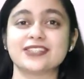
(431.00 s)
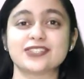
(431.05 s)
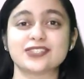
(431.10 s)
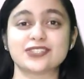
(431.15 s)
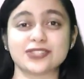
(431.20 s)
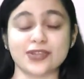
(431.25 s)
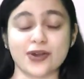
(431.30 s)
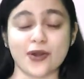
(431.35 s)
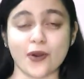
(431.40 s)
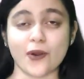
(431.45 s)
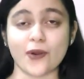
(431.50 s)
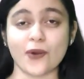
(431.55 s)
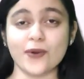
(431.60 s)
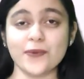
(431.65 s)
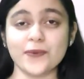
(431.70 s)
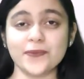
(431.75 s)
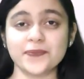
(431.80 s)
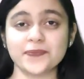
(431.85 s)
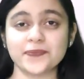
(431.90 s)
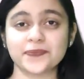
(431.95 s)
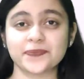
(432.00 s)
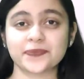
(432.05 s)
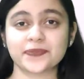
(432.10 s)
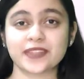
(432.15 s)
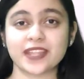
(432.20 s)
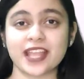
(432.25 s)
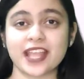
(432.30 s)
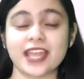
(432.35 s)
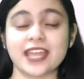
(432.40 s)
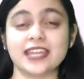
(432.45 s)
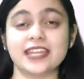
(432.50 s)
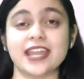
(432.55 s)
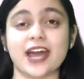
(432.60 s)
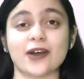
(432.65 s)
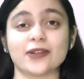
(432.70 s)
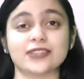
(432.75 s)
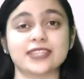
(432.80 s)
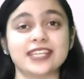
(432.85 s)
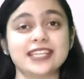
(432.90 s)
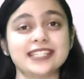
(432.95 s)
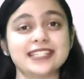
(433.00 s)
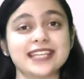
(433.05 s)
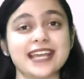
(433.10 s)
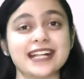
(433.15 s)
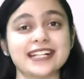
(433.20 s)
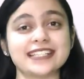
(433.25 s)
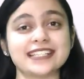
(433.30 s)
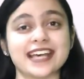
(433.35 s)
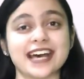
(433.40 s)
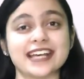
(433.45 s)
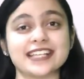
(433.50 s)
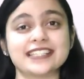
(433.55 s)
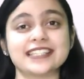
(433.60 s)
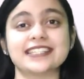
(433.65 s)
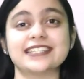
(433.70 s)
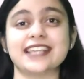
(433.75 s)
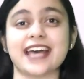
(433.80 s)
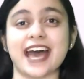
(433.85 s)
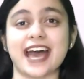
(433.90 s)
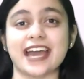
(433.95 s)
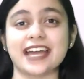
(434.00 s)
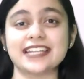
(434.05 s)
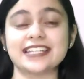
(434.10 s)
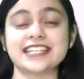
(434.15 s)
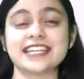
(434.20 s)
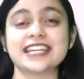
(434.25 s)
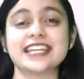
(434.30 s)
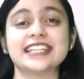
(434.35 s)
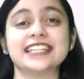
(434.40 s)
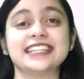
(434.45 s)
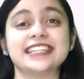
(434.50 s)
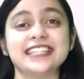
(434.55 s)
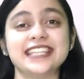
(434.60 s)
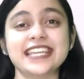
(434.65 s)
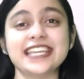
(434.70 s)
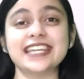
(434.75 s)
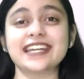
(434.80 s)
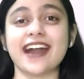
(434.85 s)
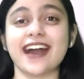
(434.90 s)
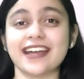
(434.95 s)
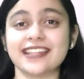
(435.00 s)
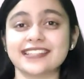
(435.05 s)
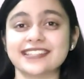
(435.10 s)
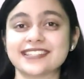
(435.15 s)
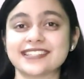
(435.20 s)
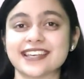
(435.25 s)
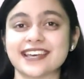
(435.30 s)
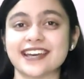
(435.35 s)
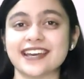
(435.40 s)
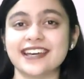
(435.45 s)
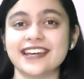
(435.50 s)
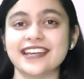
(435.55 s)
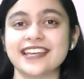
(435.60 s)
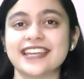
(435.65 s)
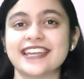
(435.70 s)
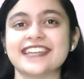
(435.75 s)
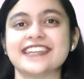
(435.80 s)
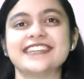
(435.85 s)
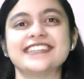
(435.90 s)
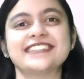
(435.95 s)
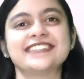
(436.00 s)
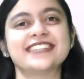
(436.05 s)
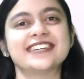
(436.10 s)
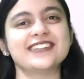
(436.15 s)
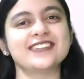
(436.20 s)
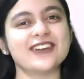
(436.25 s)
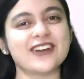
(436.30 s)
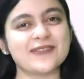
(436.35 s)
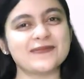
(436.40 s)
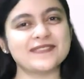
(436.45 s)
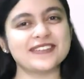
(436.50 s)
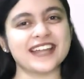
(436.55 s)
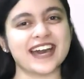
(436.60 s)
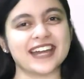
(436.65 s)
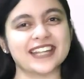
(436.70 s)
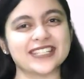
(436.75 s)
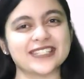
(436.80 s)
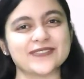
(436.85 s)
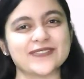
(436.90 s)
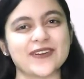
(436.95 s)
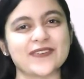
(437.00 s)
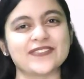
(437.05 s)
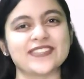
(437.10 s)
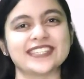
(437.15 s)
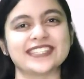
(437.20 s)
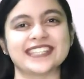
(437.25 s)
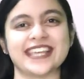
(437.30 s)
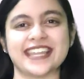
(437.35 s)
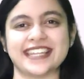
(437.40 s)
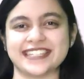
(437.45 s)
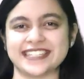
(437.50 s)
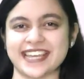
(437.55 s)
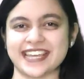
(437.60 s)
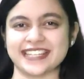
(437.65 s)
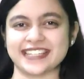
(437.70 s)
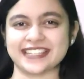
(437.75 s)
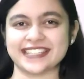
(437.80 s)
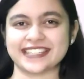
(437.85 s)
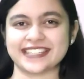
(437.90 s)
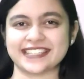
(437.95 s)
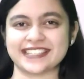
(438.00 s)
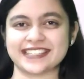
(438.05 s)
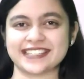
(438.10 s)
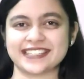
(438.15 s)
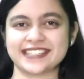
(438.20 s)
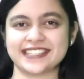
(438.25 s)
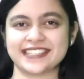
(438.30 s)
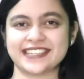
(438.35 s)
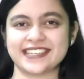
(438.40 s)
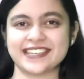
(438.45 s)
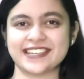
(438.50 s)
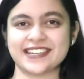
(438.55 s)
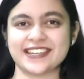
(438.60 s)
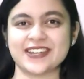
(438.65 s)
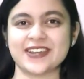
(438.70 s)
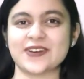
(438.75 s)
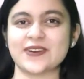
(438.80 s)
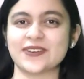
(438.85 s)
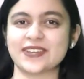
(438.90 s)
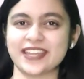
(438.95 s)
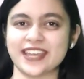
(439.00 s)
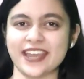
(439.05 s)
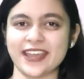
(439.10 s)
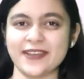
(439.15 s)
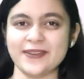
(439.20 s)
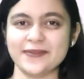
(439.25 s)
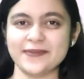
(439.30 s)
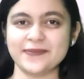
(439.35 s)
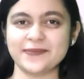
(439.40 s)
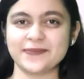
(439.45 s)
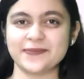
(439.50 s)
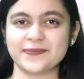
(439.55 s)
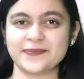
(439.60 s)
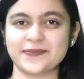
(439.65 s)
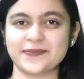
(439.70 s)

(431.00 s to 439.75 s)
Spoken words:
So now this tells us that Die Katze is the nominative of the sentence. Okay?